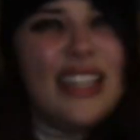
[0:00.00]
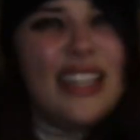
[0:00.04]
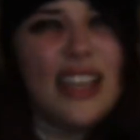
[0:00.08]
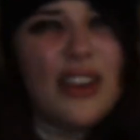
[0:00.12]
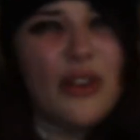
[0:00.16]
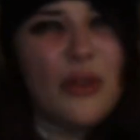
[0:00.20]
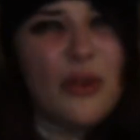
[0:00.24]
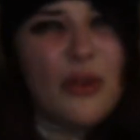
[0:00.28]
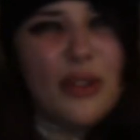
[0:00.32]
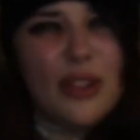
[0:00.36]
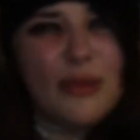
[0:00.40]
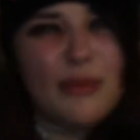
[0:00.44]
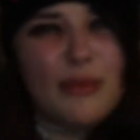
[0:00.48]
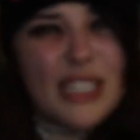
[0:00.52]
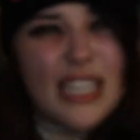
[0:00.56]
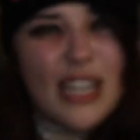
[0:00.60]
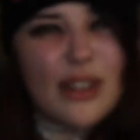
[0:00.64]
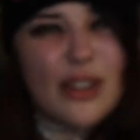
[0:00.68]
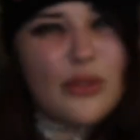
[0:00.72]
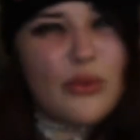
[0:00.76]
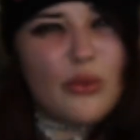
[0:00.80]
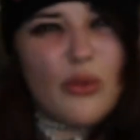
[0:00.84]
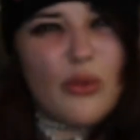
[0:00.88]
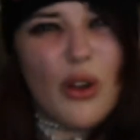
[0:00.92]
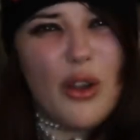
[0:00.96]
do they call
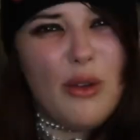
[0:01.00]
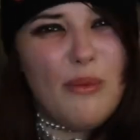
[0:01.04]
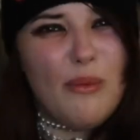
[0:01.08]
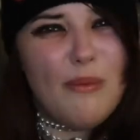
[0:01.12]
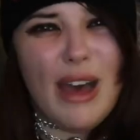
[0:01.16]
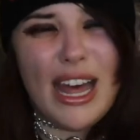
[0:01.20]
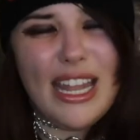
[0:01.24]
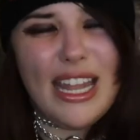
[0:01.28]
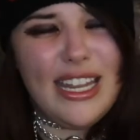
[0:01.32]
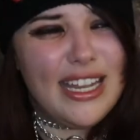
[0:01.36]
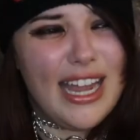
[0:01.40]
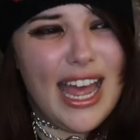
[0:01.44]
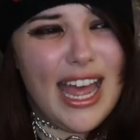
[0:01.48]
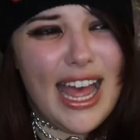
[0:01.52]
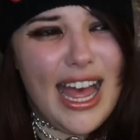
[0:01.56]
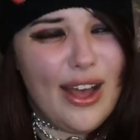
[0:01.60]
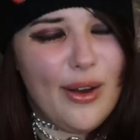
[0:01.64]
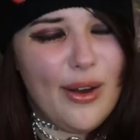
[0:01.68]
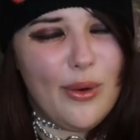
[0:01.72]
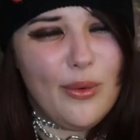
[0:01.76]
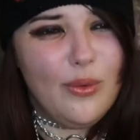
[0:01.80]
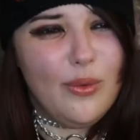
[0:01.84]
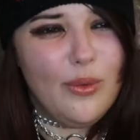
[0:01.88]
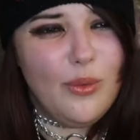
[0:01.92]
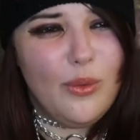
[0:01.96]
themselves roadman
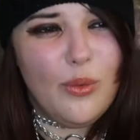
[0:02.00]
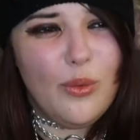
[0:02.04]
now?